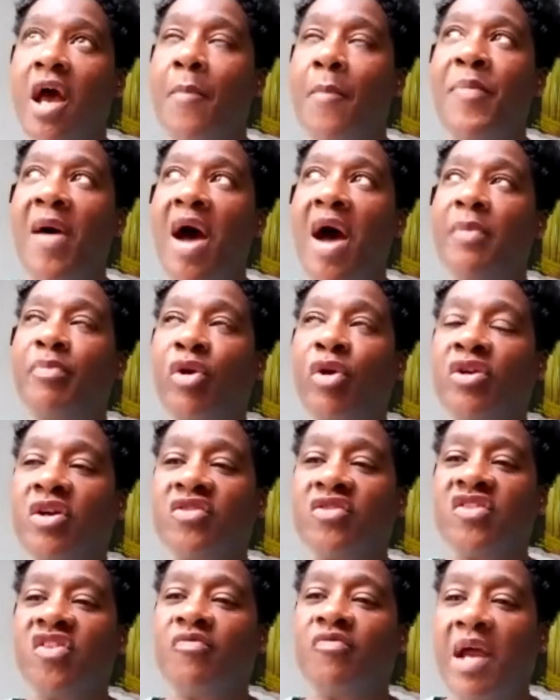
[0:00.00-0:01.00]
a
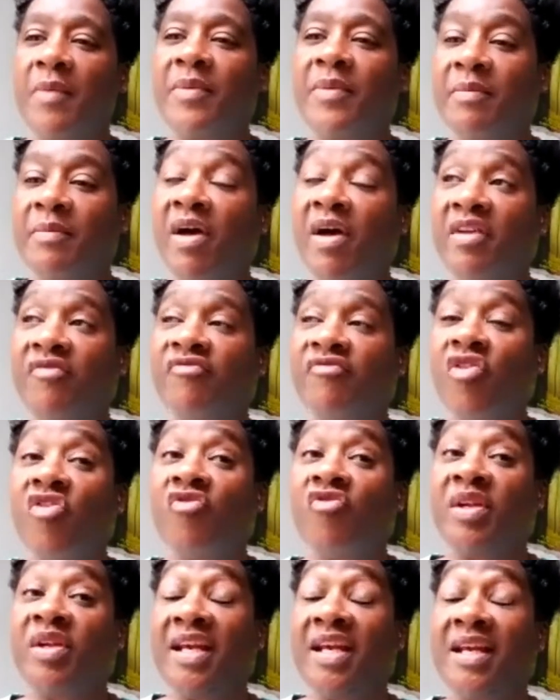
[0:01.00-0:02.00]
byproduct of my
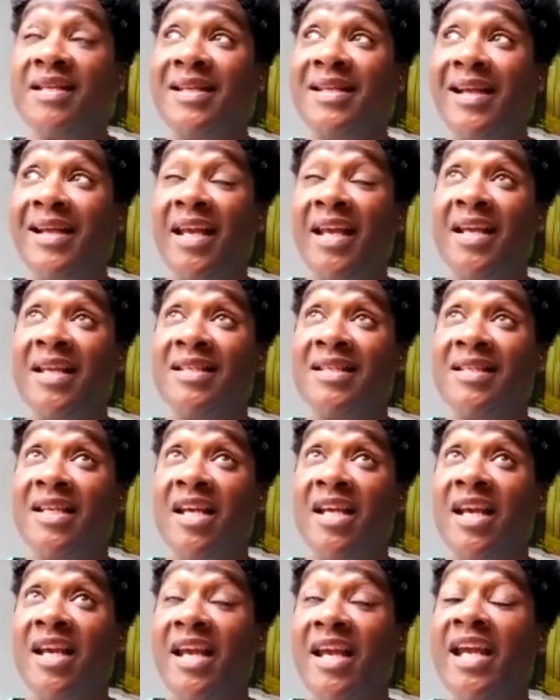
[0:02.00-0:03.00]
involvement is
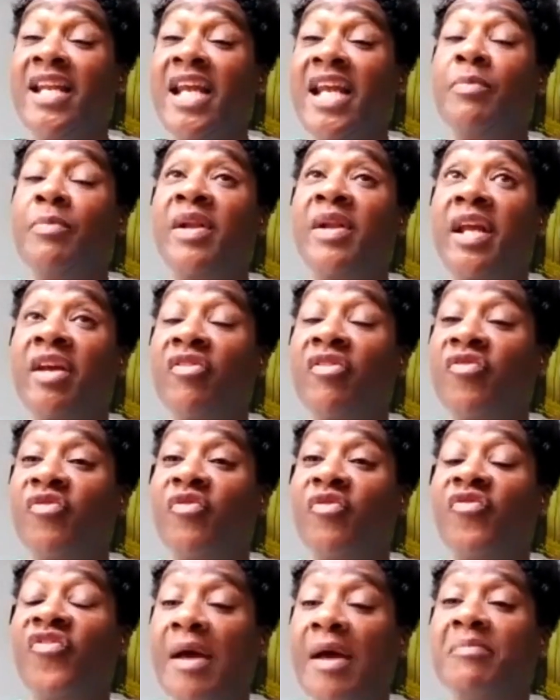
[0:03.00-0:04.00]
enabling
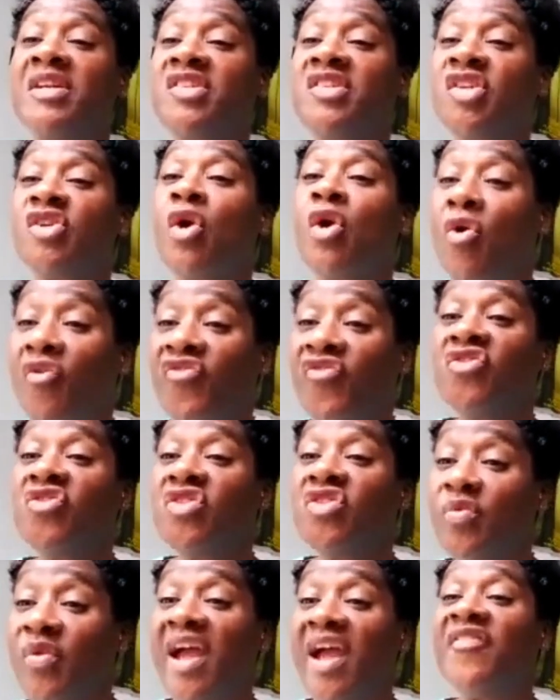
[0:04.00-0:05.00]
families to go off and
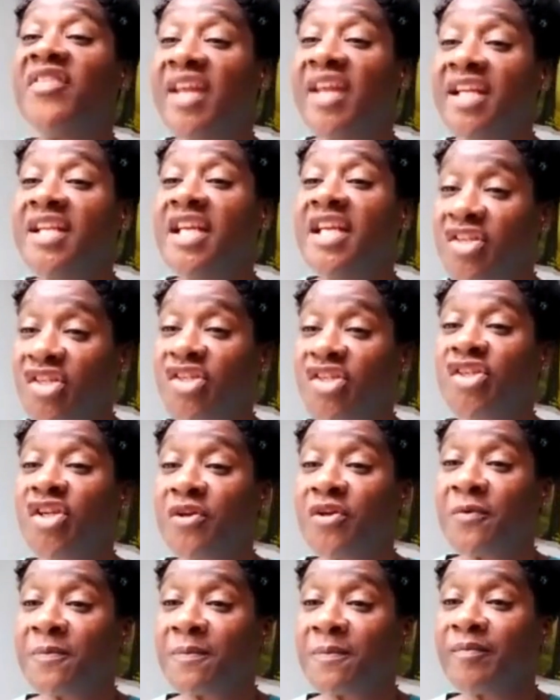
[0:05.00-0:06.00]
do whatever they need to
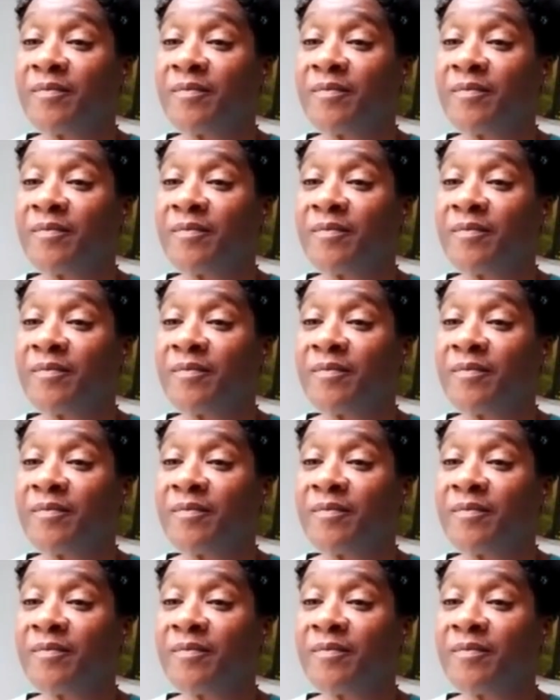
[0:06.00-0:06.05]
do.